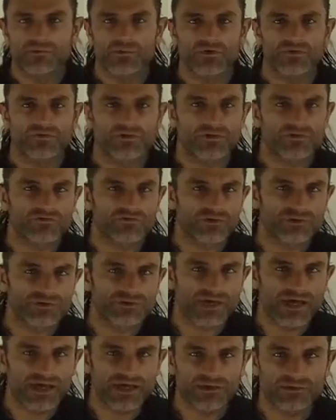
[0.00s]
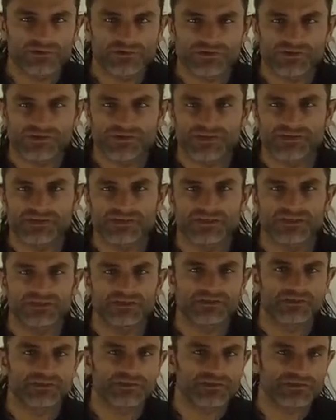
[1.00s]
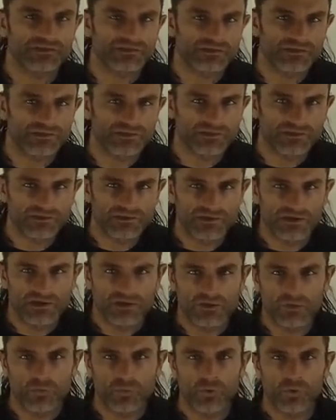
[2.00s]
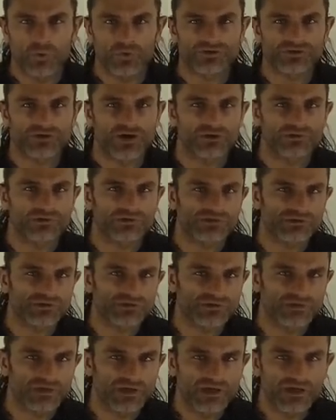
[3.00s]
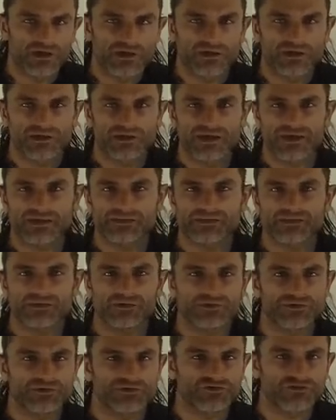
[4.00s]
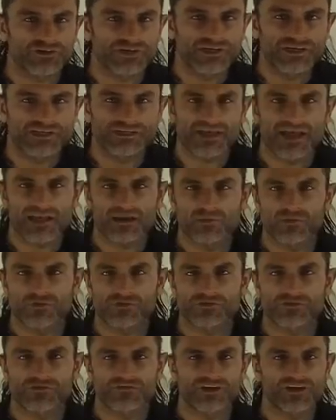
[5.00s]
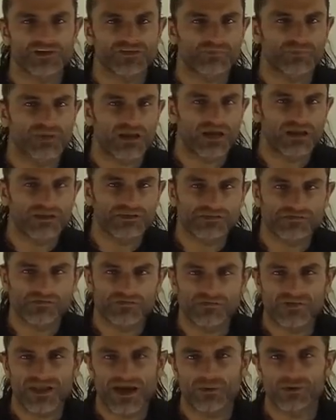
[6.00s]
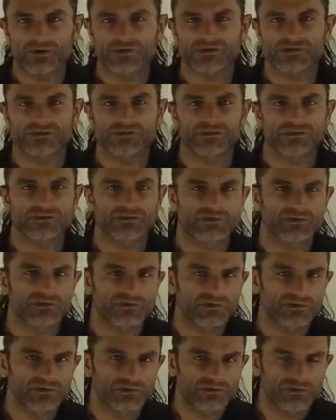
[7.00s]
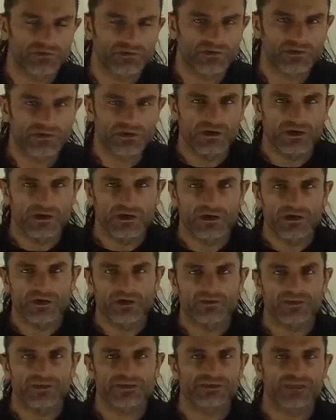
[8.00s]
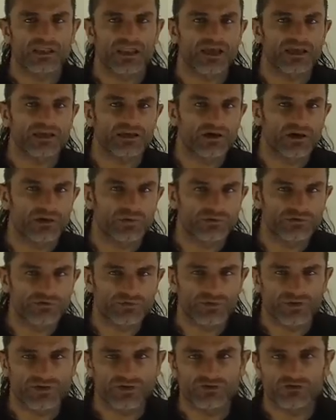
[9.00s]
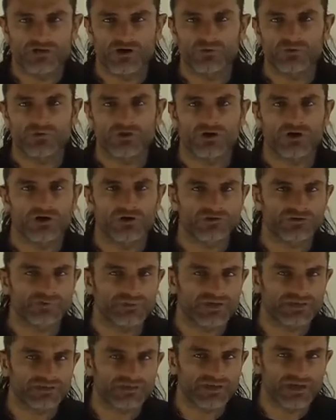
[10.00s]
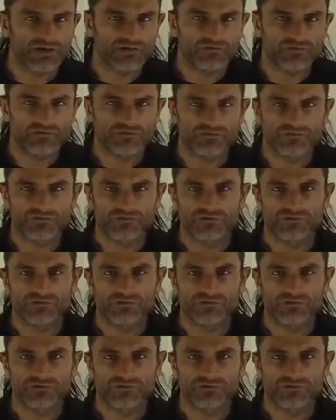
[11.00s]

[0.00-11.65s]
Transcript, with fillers: moving through towns, cities, war zones, connecting you to trees, animals, fish, plants and flowers. These light codes within your own cosmic self